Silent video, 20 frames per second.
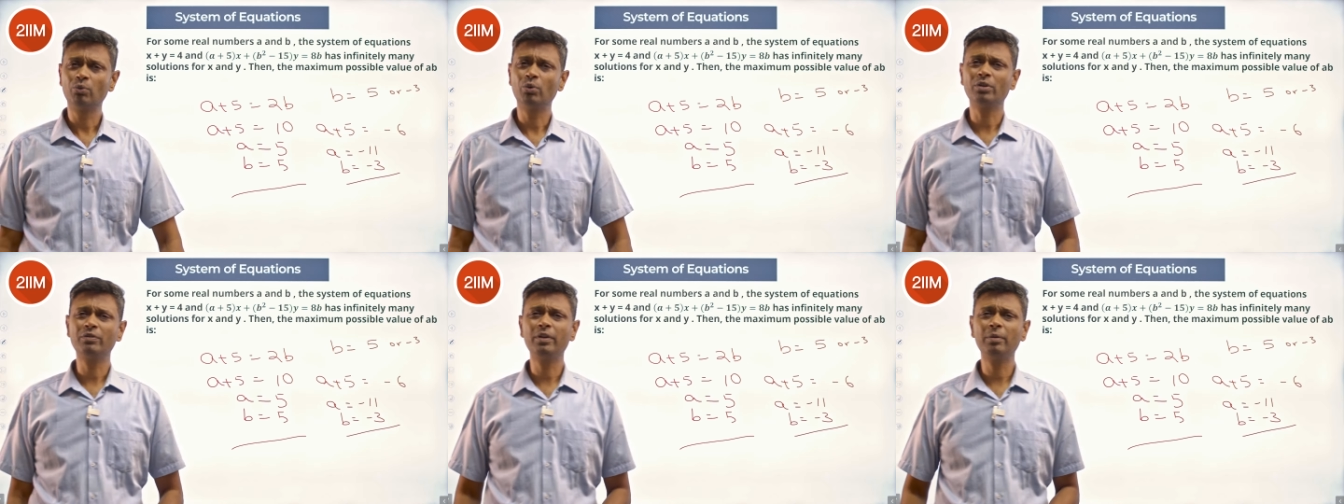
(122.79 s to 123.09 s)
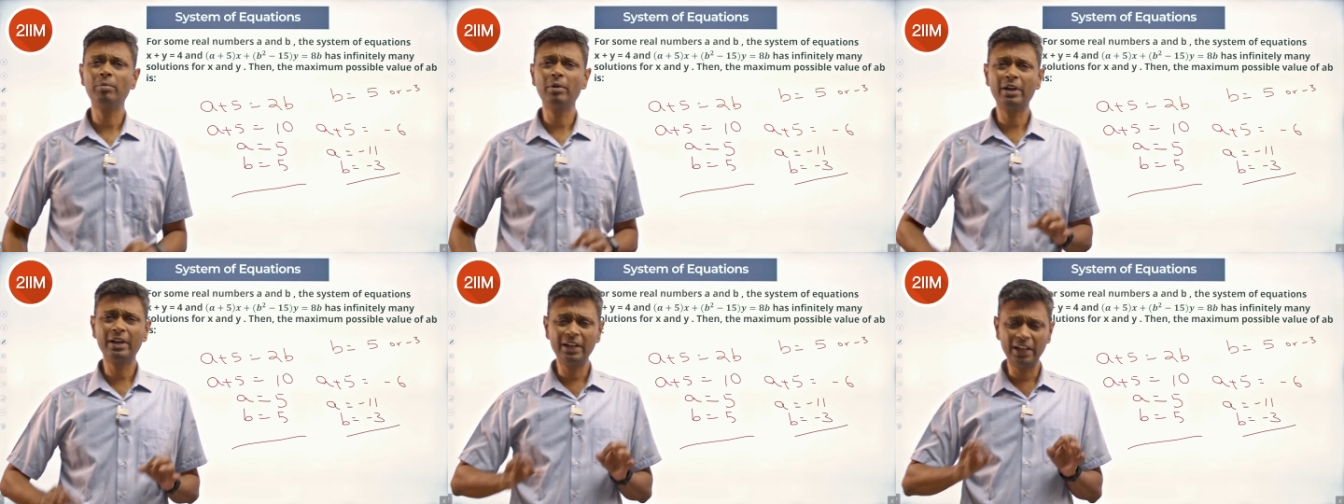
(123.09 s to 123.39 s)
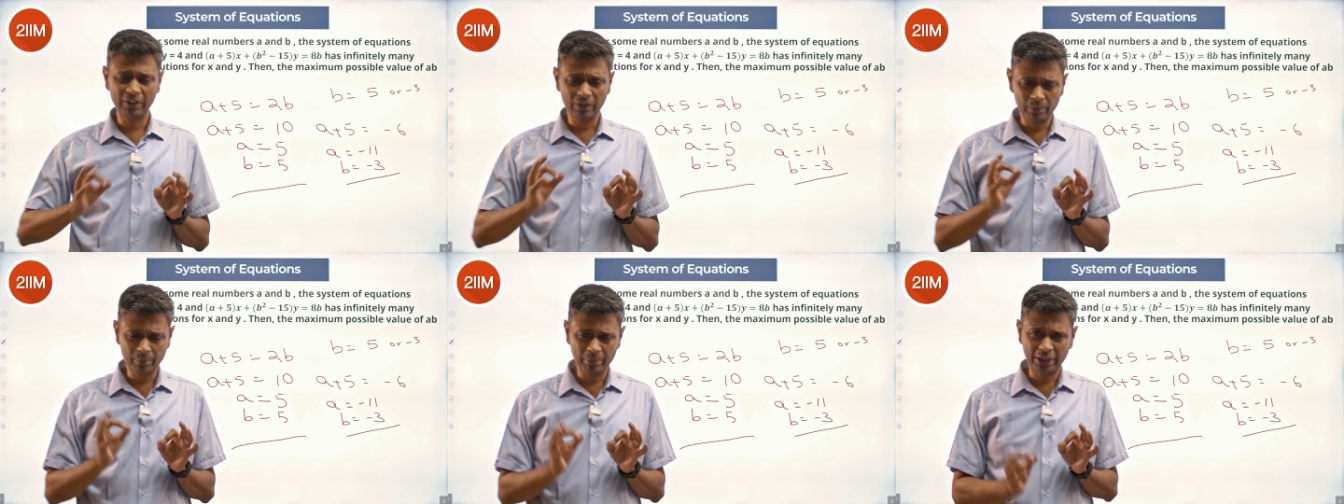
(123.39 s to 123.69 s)
Once we plug
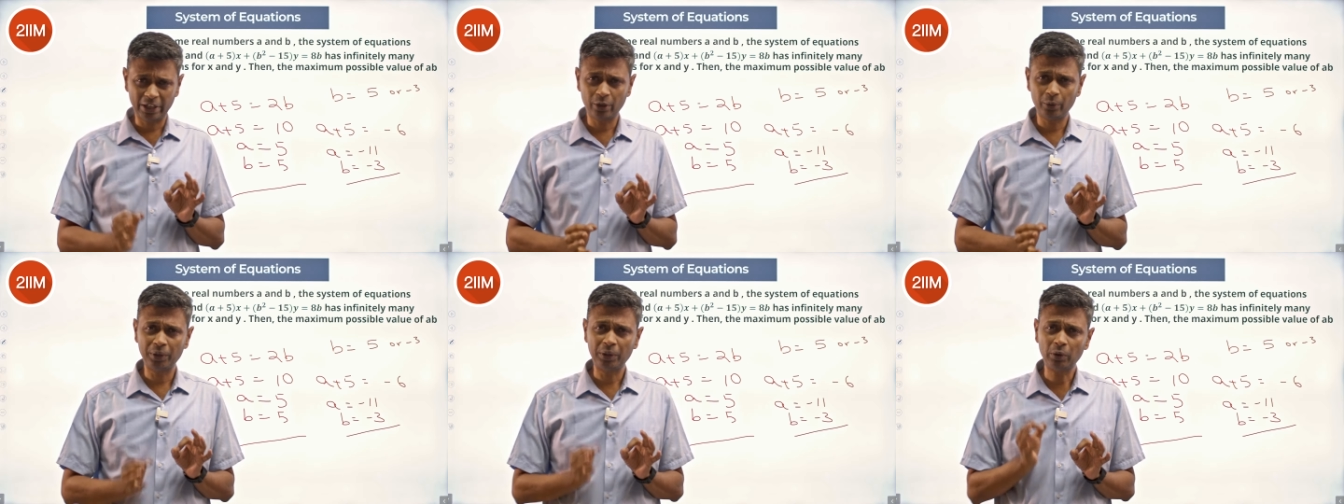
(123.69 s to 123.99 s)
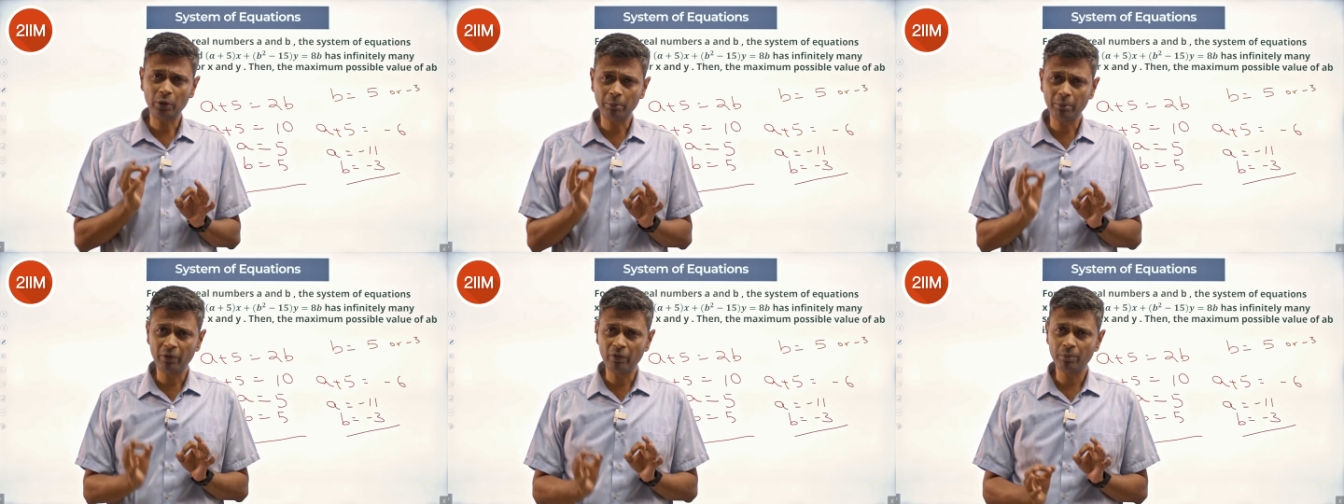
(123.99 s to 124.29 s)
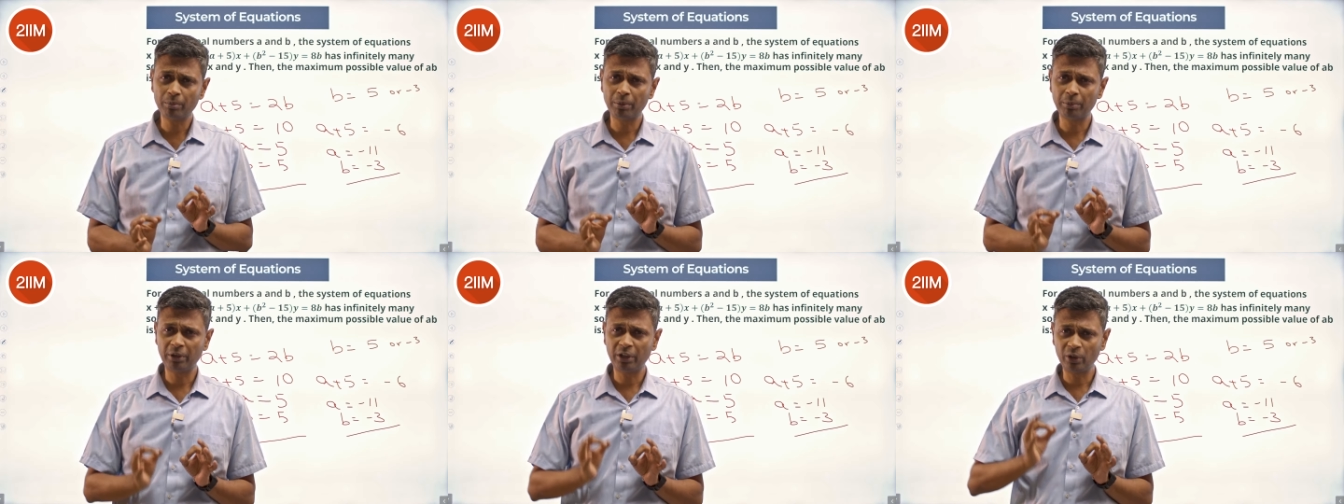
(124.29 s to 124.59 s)
in a1 by a2 equal to
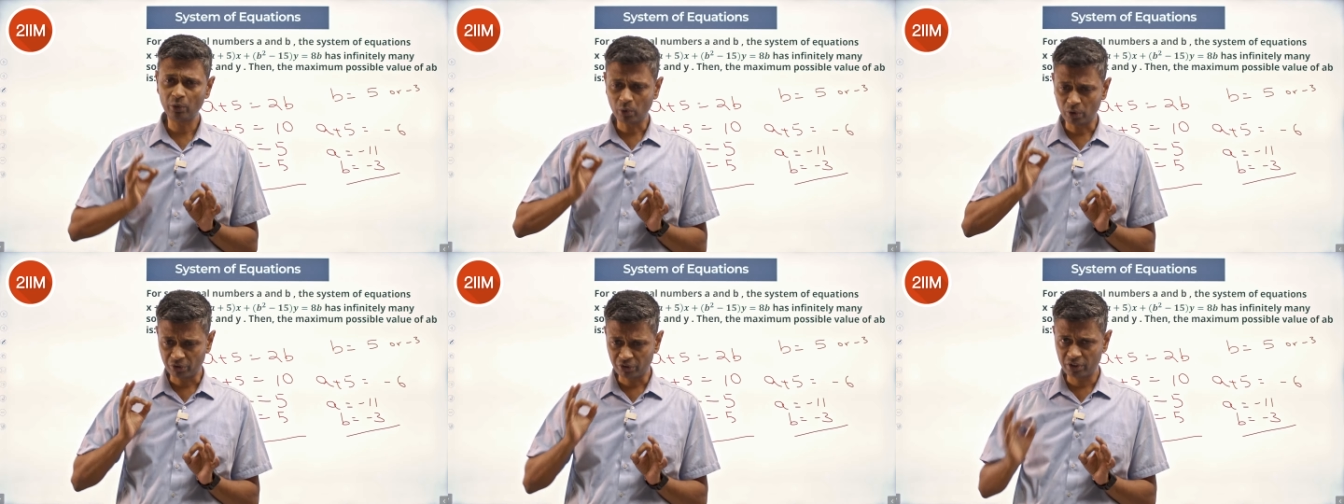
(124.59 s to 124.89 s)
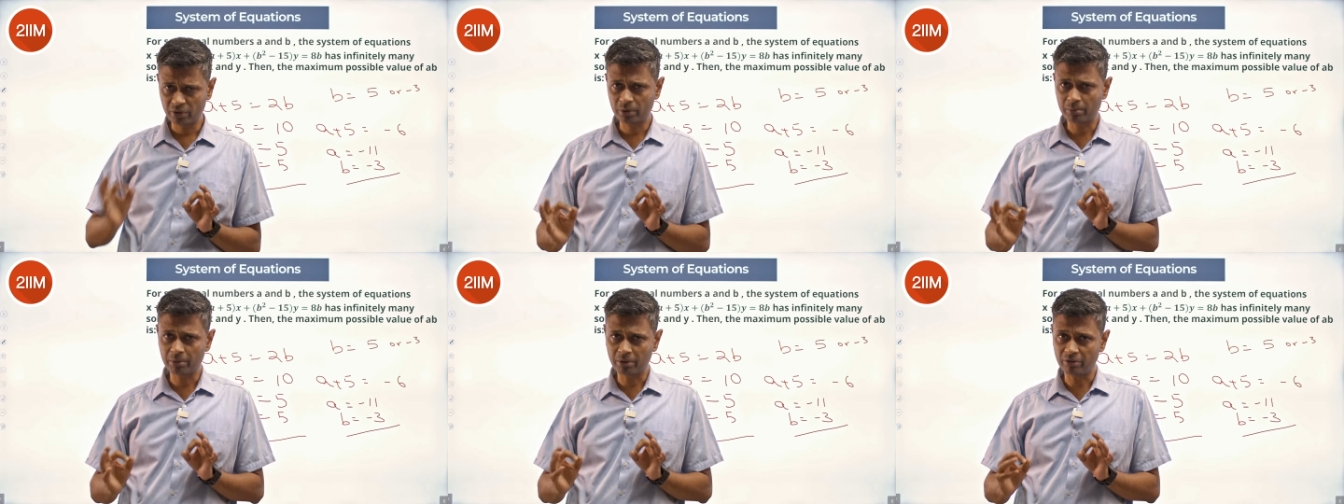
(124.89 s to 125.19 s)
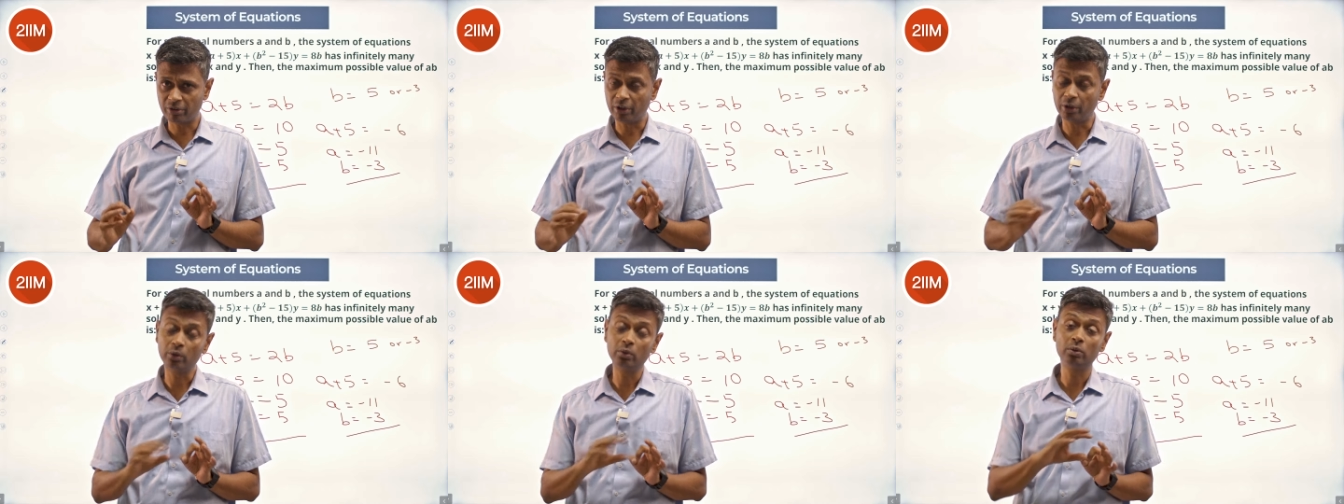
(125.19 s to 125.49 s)
b1 by b2 equal to c1 by
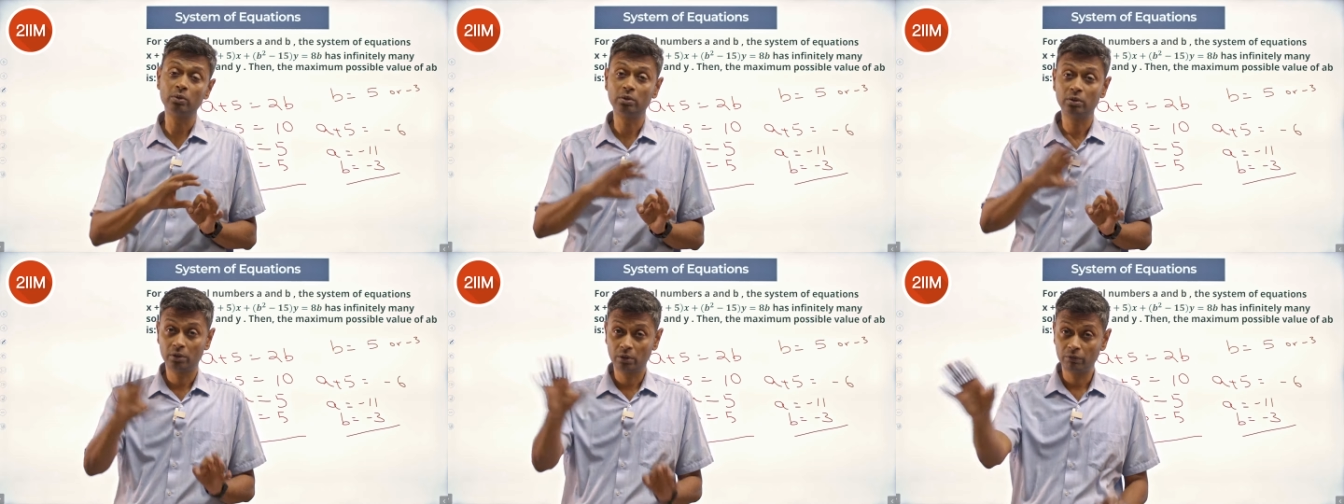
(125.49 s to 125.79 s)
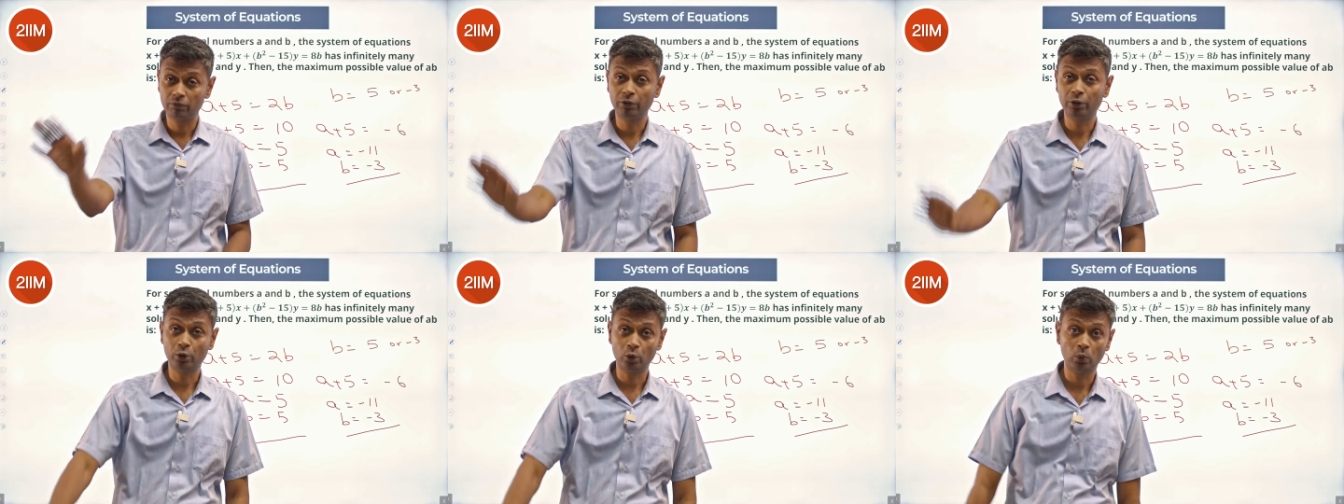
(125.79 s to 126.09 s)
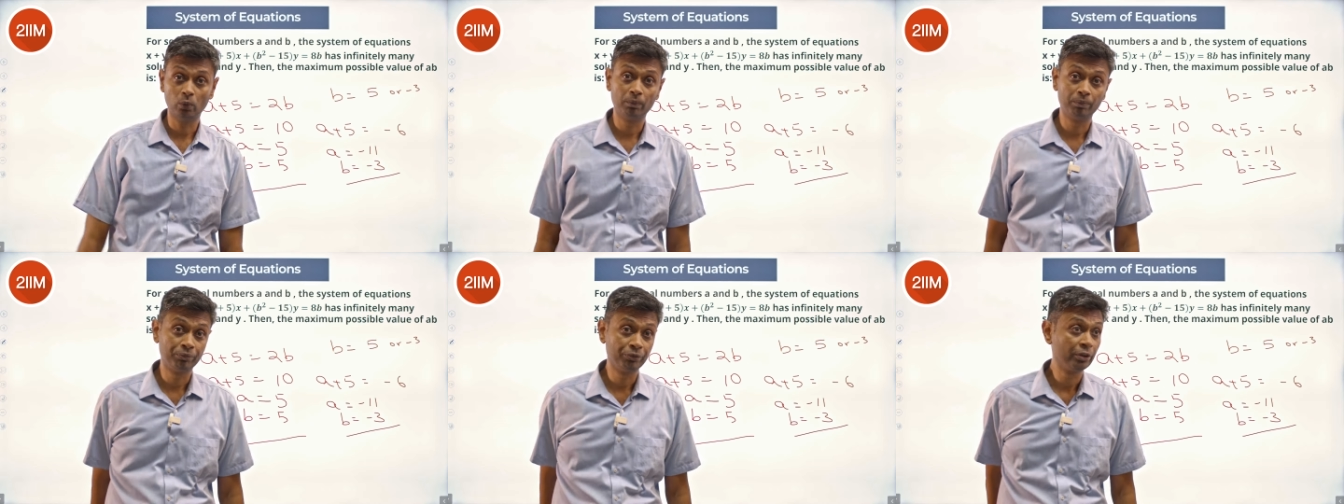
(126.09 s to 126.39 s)
c2, we're
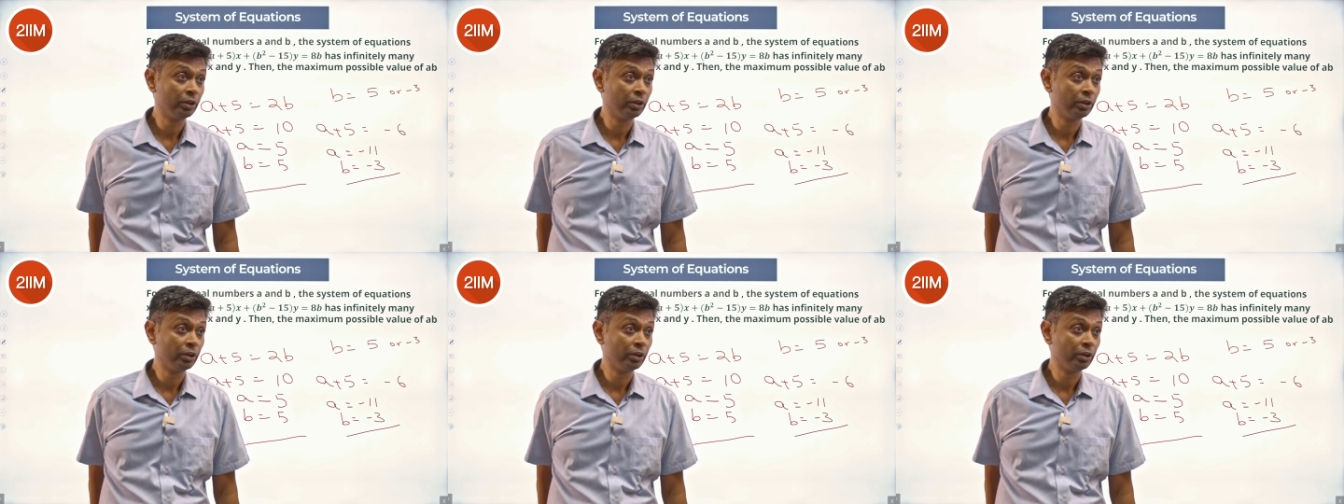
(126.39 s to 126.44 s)
through.